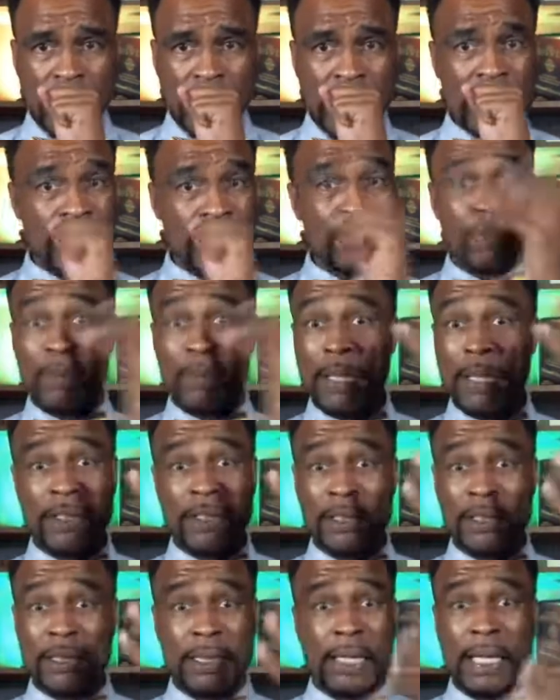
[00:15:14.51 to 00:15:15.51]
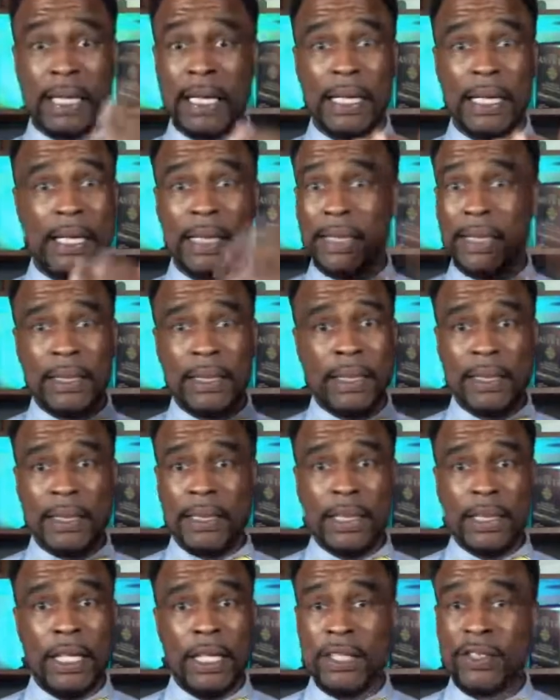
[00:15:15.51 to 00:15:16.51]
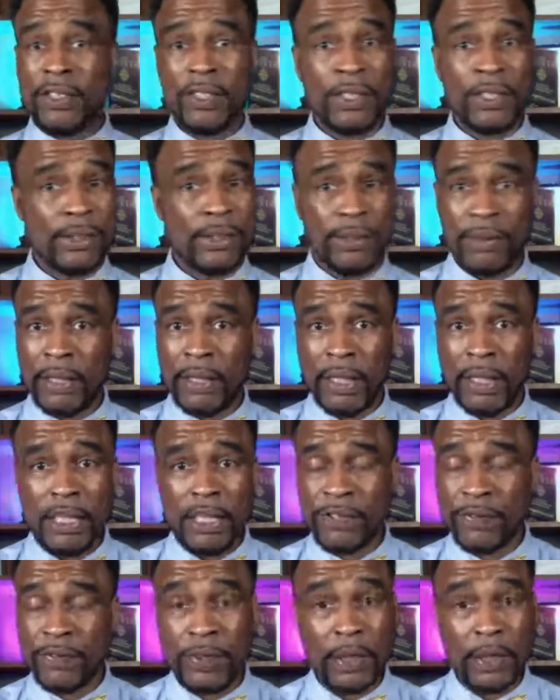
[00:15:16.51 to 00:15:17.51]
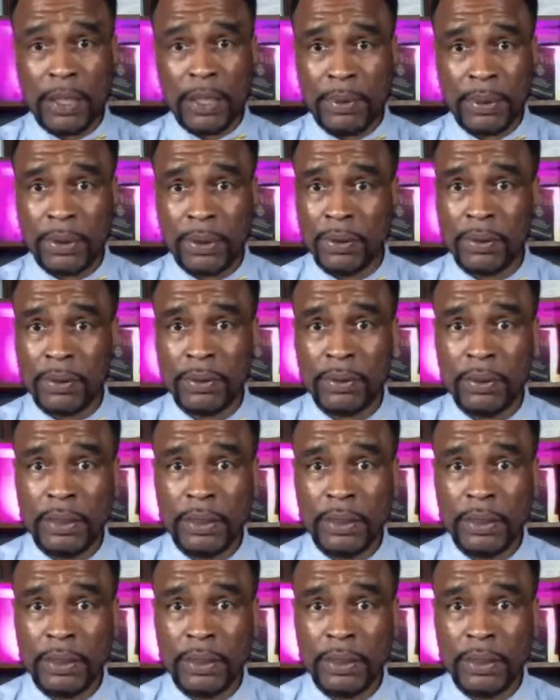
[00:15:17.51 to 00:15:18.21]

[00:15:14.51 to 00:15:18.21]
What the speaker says: And it's about this guy. He's phenomenal.